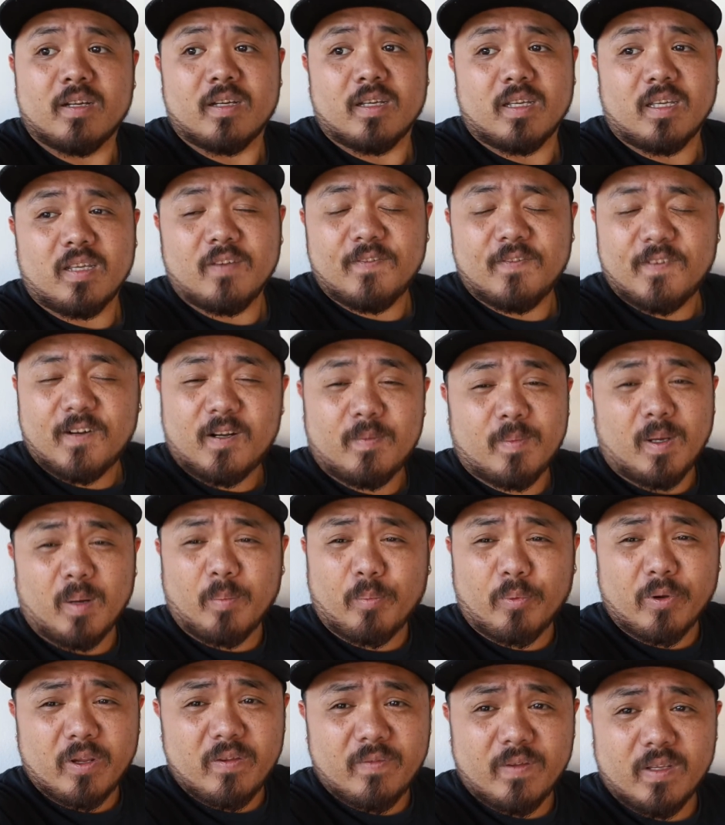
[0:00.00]
Even on my
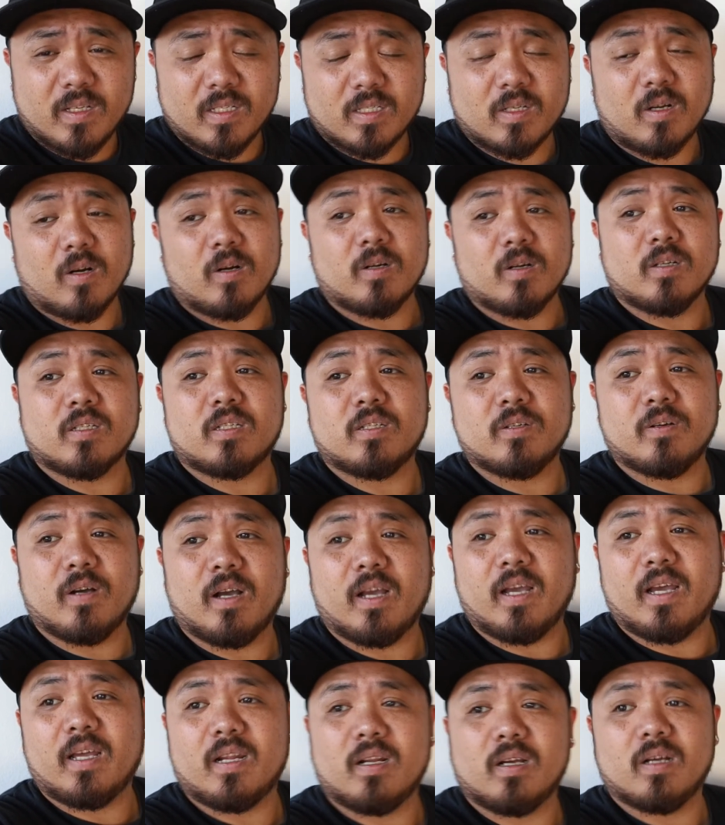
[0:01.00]
previous cars too. I
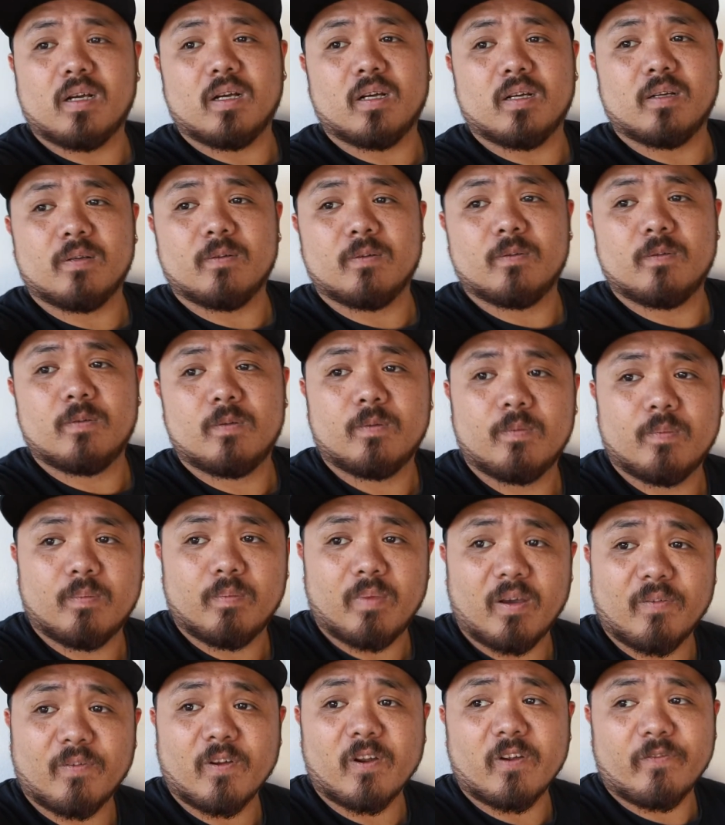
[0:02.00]
had
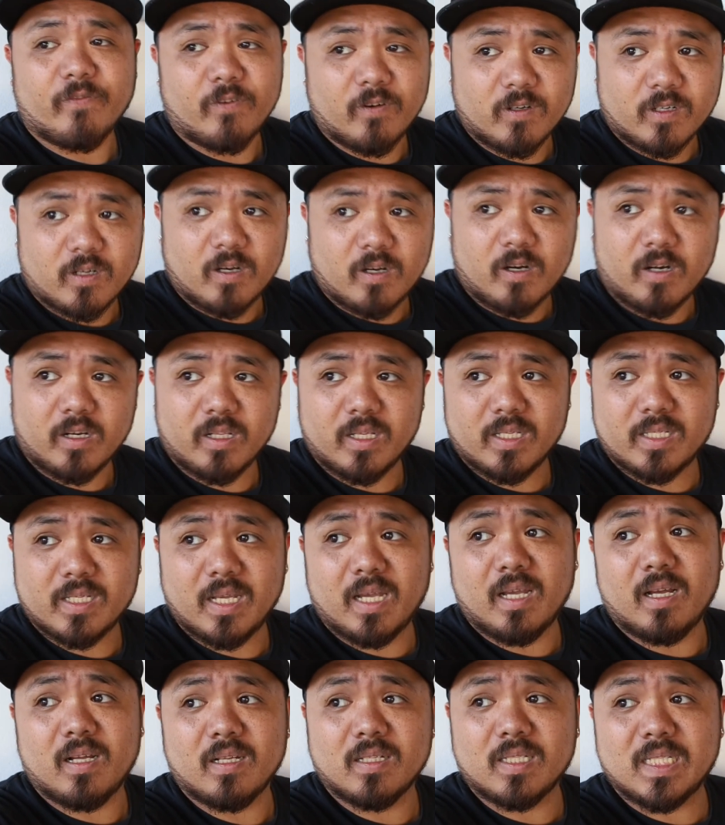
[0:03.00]
my very first car, the
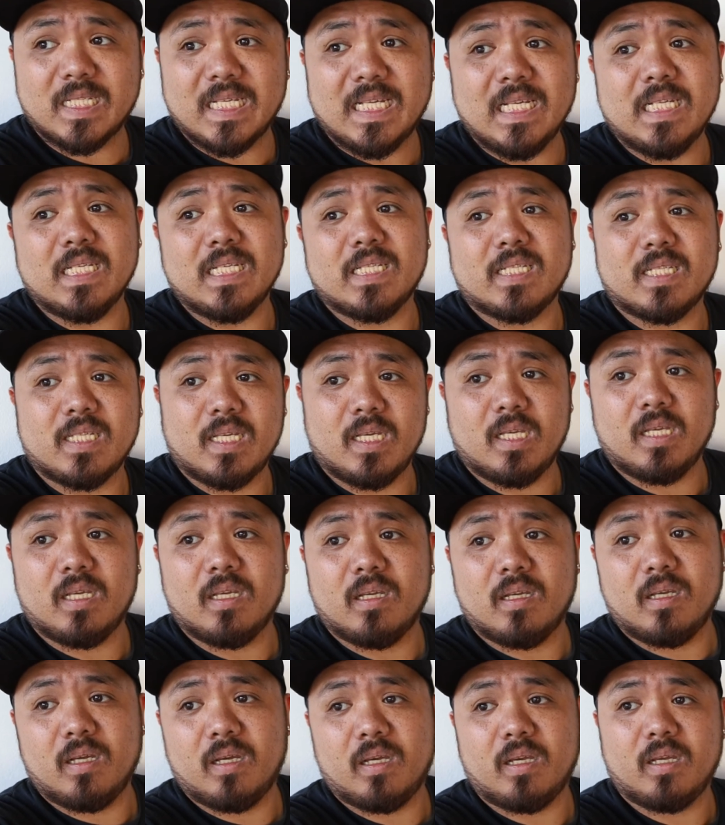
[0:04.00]
Scion TC,
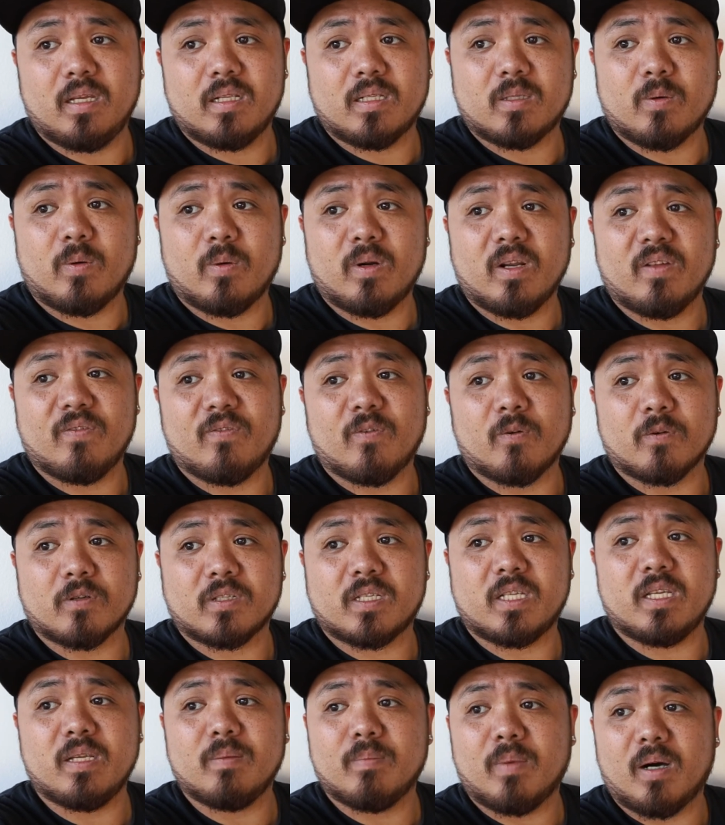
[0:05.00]
a
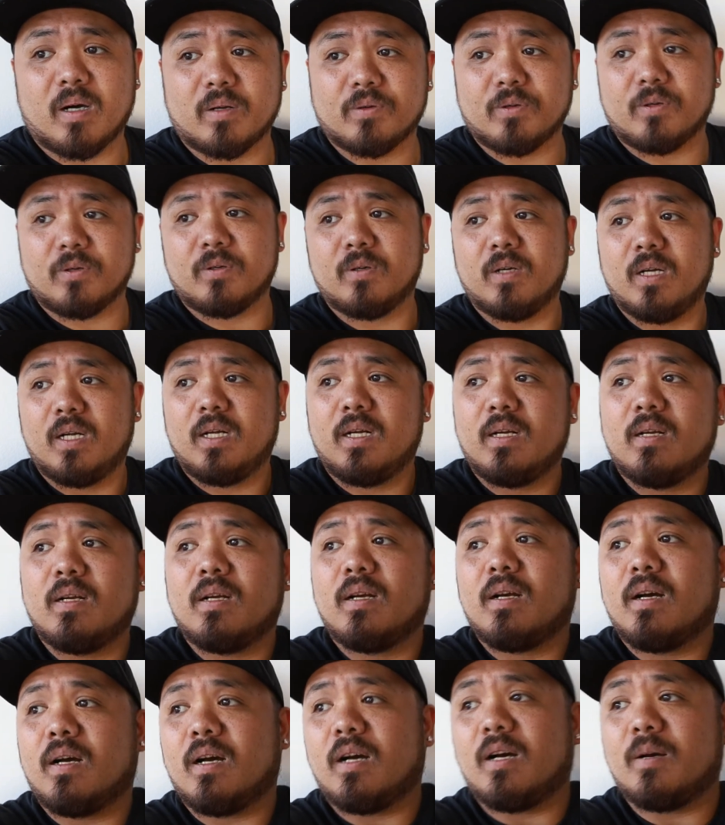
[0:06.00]
2014 model.
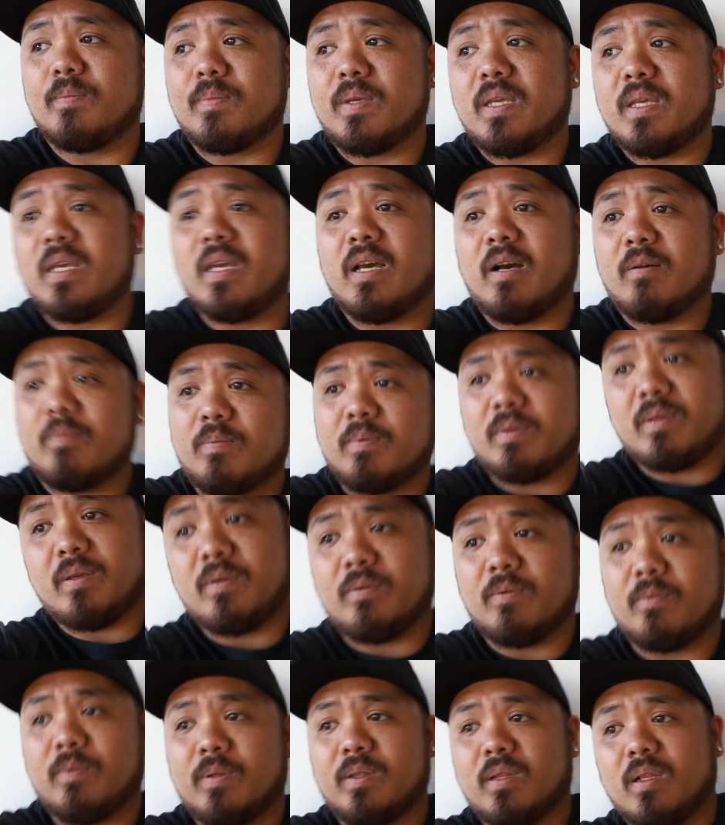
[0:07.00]
He helped me
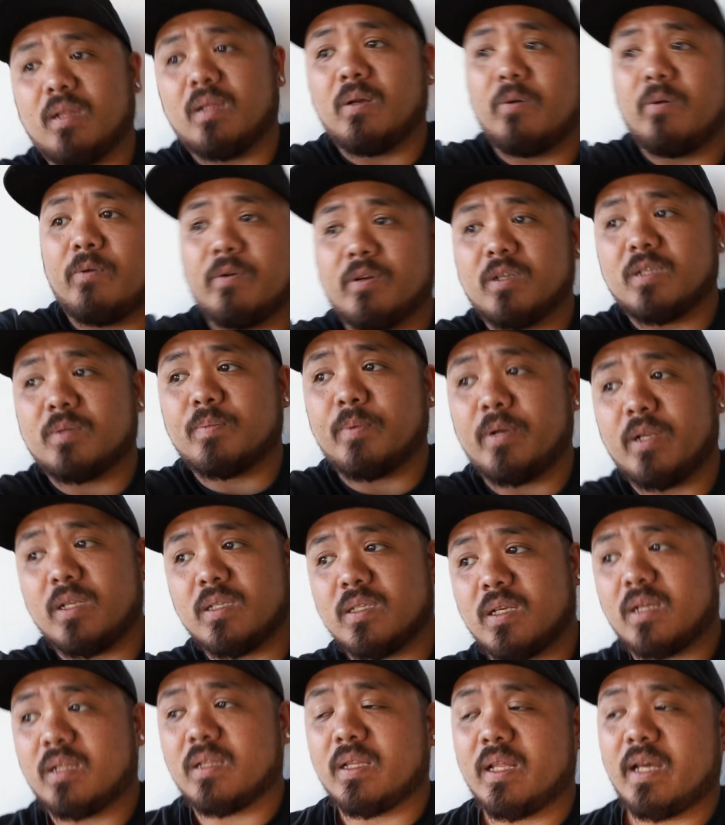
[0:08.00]
with the lowering springs
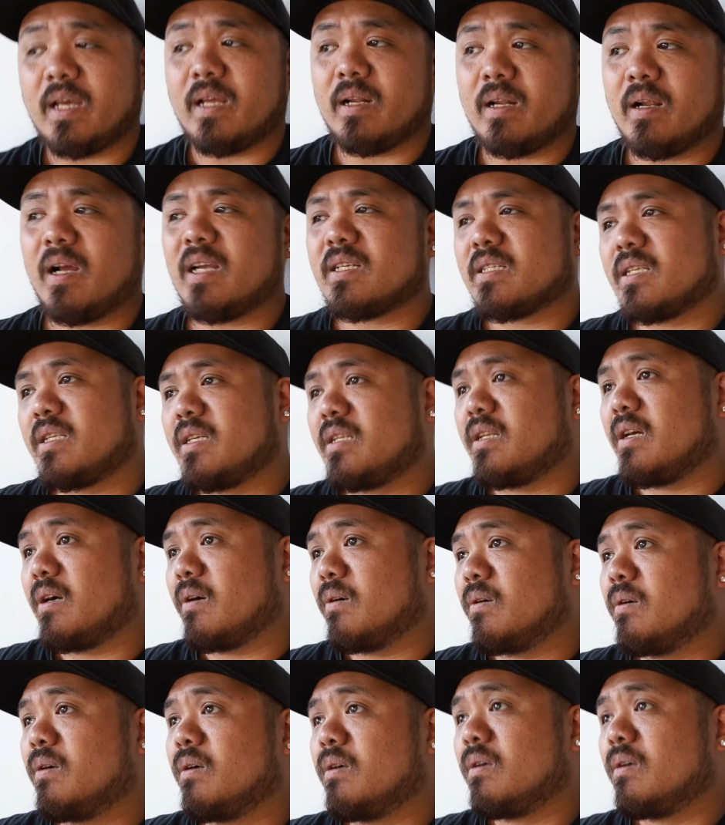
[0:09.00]
on that. Actually, no.